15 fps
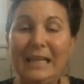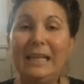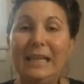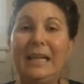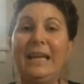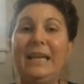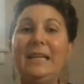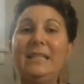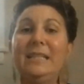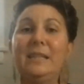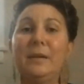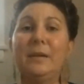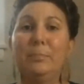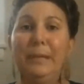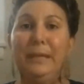is
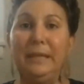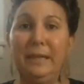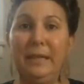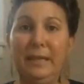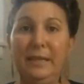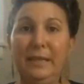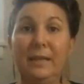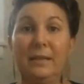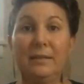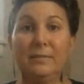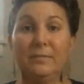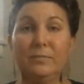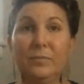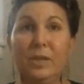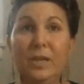being
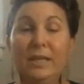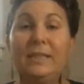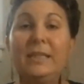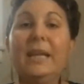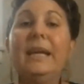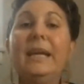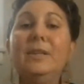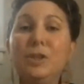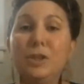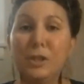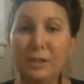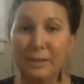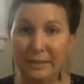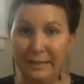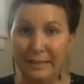
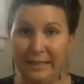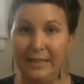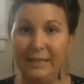intentionally